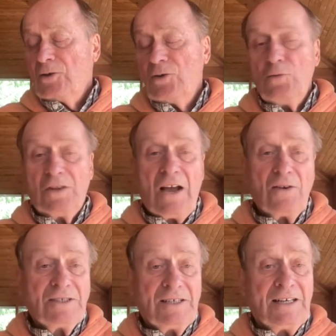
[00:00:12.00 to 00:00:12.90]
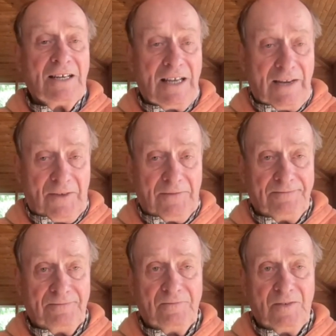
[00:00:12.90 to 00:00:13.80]
2011.
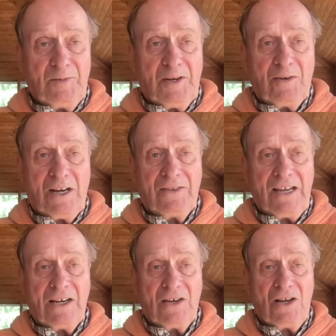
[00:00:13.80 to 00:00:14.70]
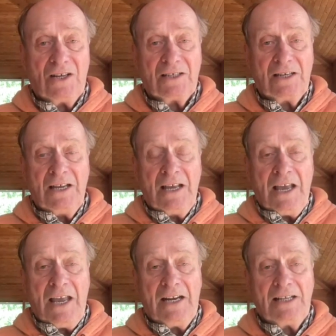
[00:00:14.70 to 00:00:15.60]
We've been around that long.
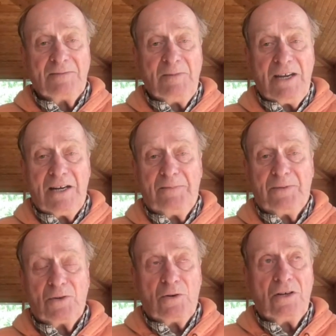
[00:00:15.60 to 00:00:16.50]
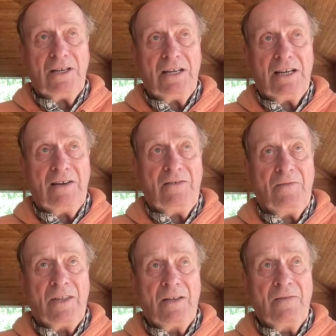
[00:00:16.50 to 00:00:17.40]
And it's made up totally
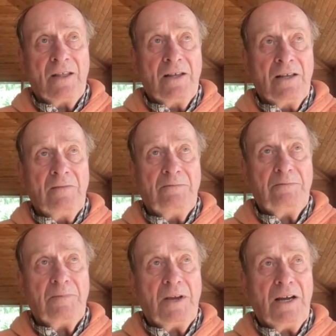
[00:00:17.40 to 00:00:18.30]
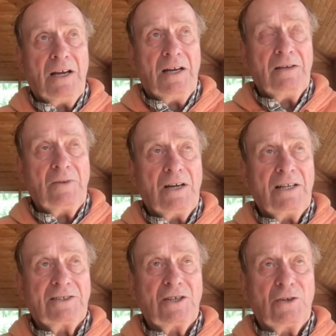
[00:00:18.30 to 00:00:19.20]
of,
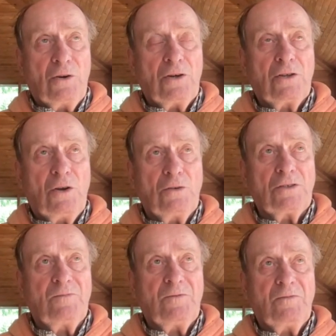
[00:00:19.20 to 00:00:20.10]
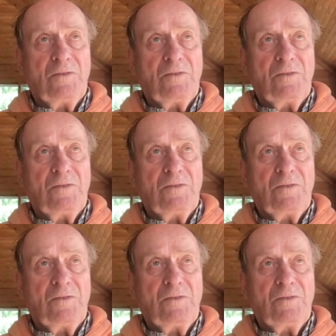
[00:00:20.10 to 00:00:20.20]
it's the North Coast